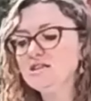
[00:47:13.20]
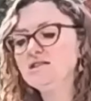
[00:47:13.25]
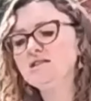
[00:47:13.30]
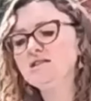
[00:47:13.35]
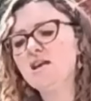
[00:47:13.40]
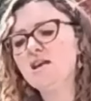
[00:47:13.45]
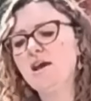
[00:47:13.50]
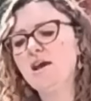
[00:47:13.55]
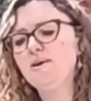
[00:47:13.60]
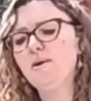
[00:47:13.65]

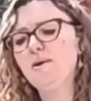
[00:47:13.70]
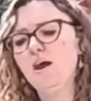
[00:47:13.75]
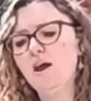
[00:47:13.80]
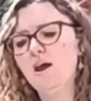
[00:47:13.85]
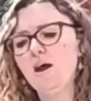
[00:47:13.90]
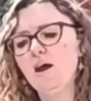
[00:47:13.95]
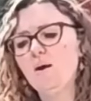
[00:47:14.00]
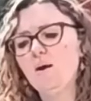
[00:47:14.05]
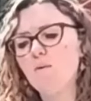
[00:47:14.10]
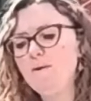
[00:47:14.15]
So
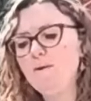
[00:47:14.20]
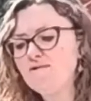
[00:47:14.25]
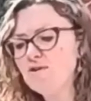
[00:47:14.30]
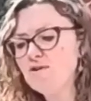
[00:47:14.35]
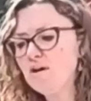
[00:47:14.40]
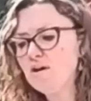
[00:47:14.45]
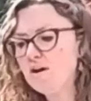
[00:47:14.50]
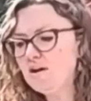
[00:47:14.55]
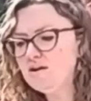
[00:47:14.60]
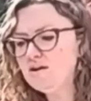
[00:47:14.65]
we've
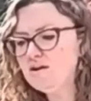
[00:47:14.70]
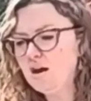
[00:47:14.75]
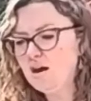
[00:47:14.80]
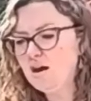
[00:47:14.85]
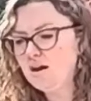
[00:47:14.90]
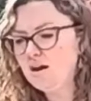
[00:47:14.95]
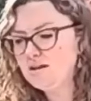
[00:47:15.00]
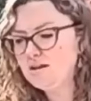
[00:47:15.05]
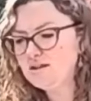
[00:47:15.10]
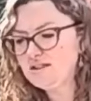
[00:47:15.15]
got an
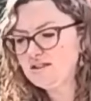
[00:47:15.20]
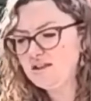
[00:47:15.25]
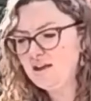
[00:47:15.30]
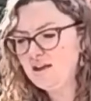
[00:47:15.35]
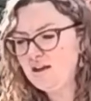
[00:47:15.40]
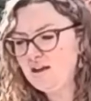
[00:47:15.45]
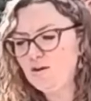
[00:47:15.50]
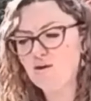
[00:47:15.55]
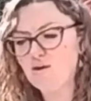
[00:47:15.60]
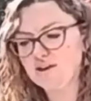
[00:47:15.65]
answer,
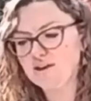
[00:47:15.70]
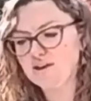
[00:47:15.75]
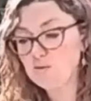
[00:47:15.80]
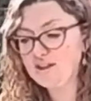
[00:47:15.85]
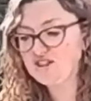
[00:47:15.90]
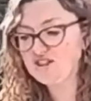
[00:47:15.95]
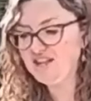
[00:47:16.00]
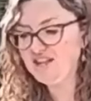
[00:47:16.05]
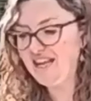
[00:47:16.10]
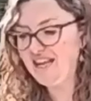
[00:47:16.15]
or a
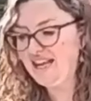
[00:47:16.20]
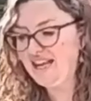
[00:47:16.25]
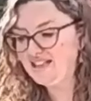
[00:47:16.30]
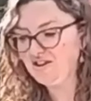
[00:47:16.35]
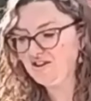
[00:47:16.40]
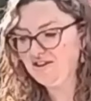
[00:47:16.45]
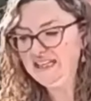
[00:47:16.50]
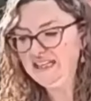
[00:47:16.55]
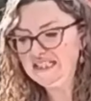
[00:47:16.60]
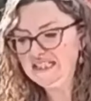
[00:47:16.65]
question here,
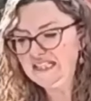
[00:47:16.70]
sorry,